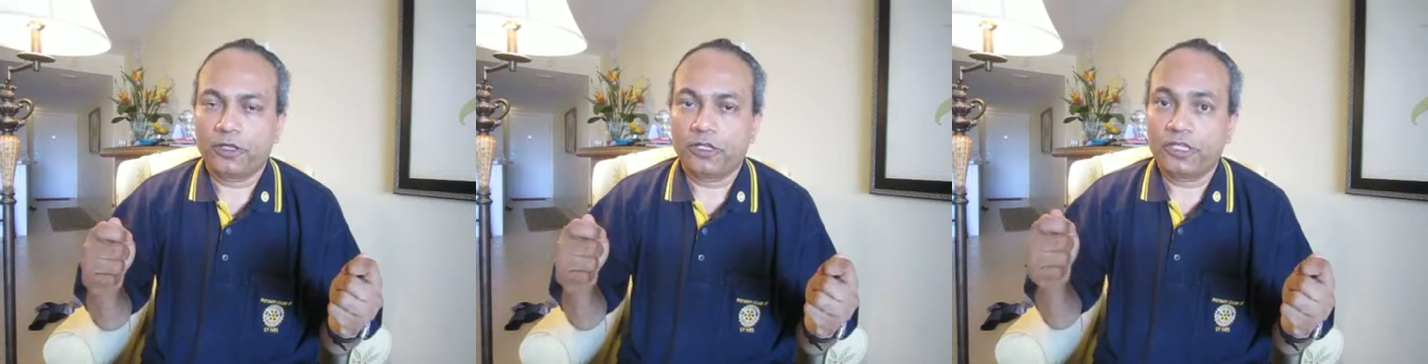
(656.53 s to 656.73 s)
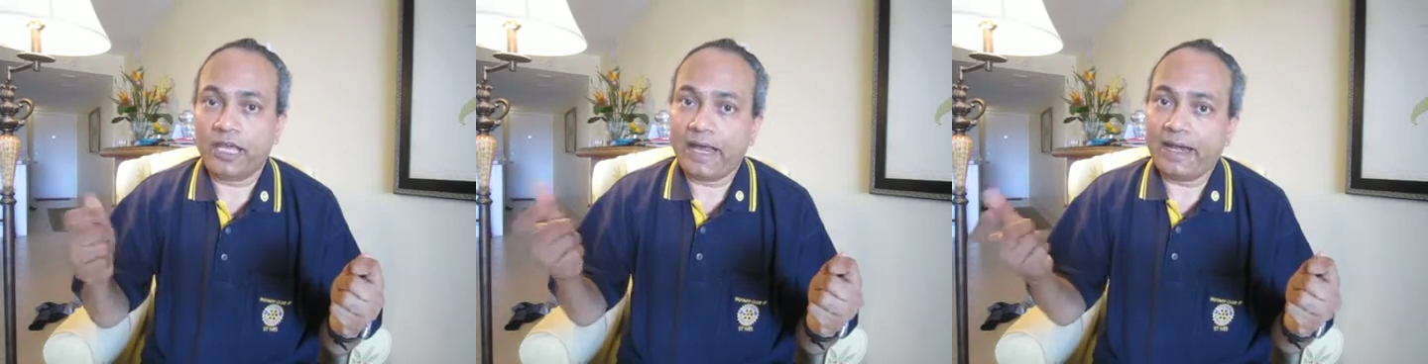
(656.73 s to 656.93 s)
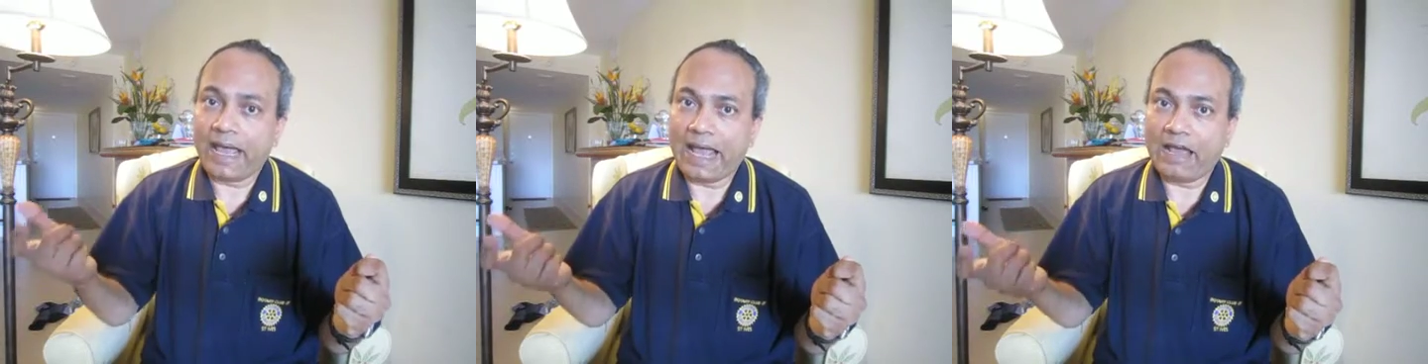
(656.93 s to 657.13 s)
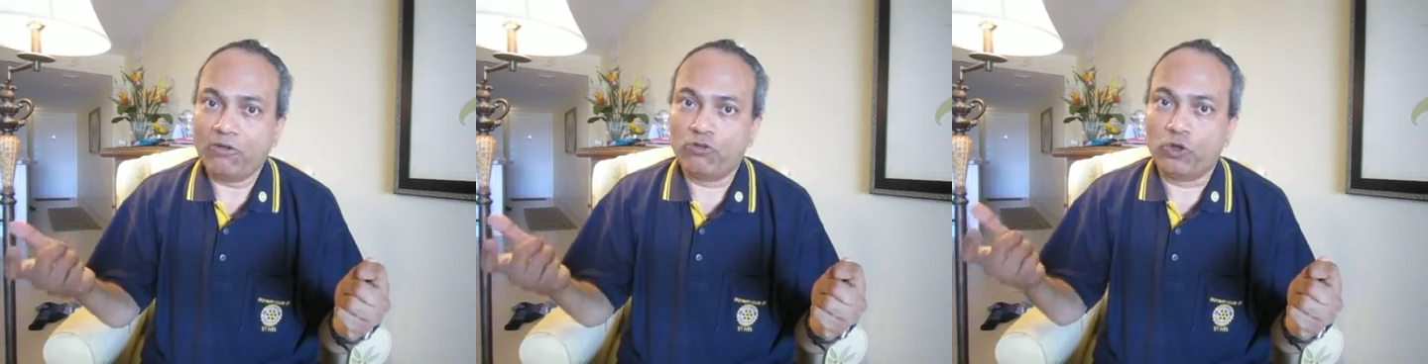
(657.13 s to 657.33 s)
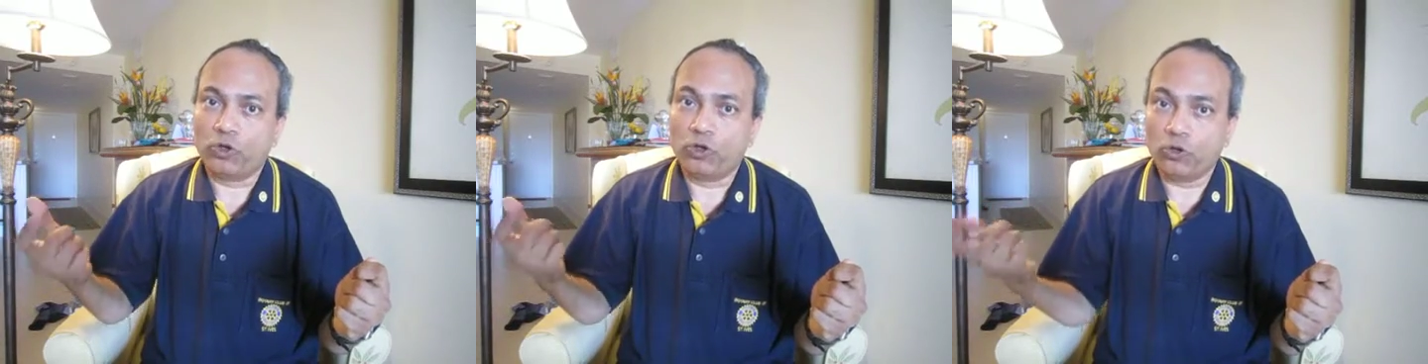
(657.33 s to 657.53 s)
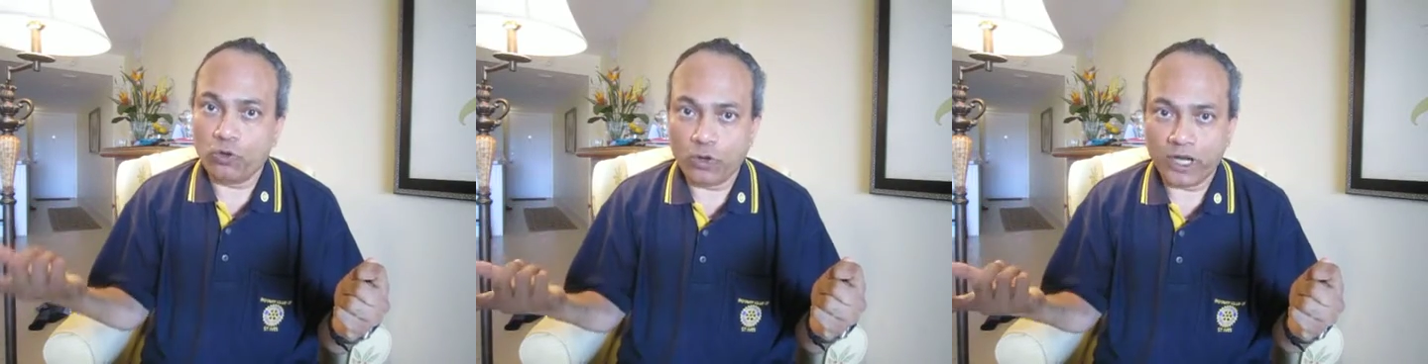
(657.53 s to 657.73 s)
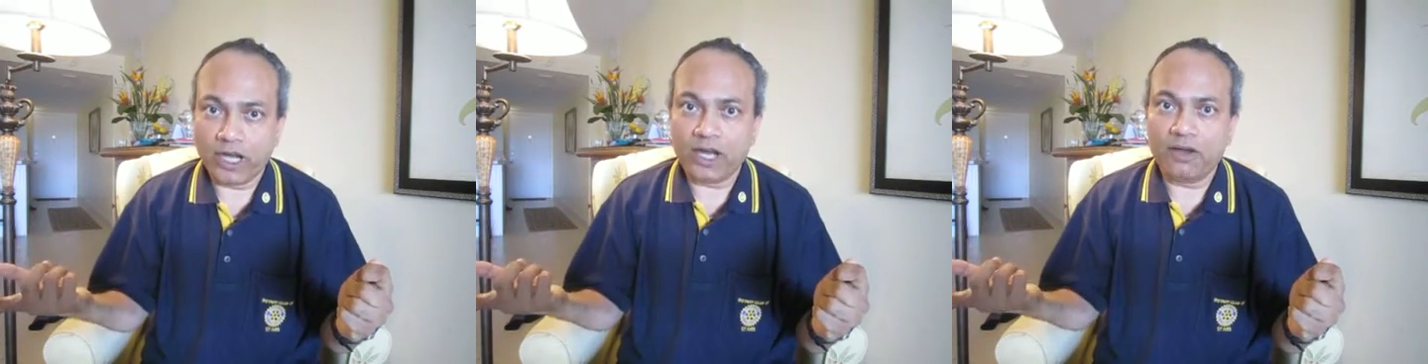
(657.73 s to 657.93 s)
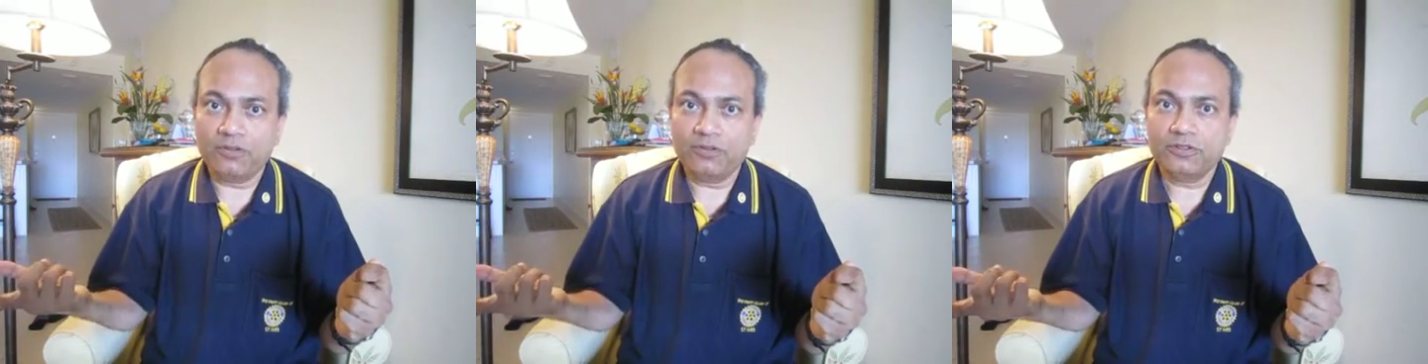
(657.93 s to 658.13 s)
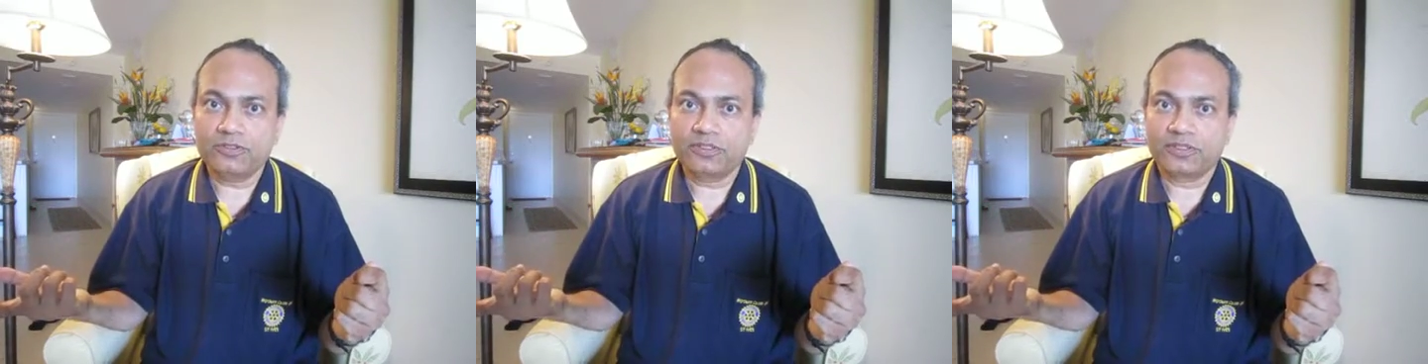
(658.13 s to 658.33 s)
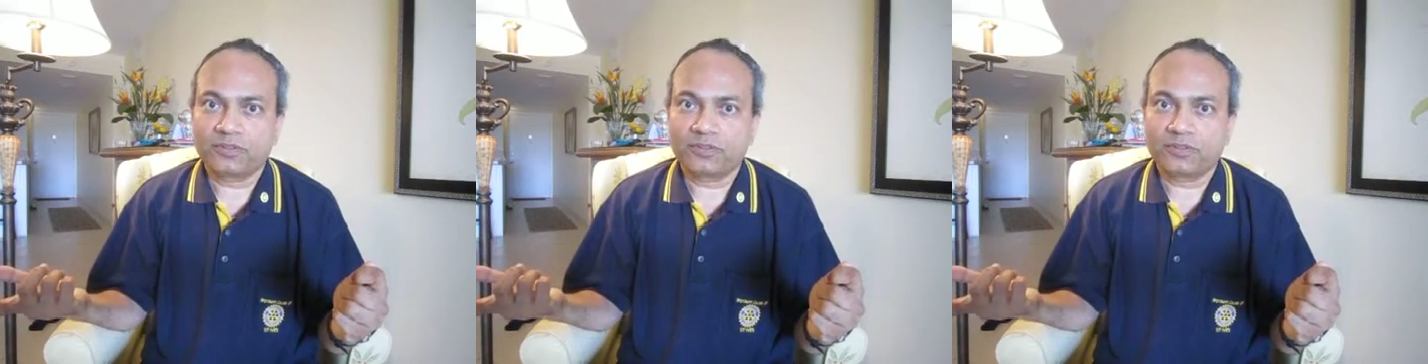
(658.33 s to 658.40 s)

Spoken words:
can have no account,